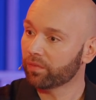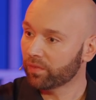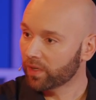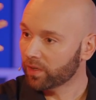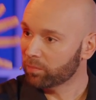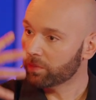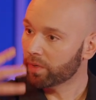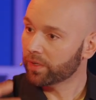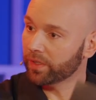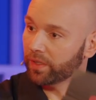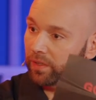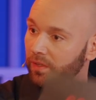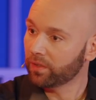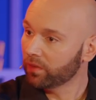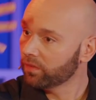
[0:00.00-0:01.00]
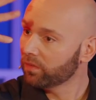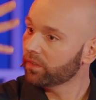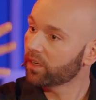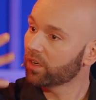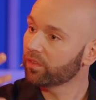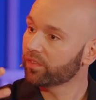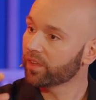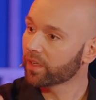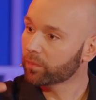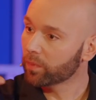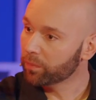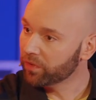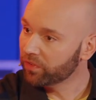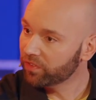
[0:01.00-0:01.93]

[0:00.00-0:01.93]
like body contact, when we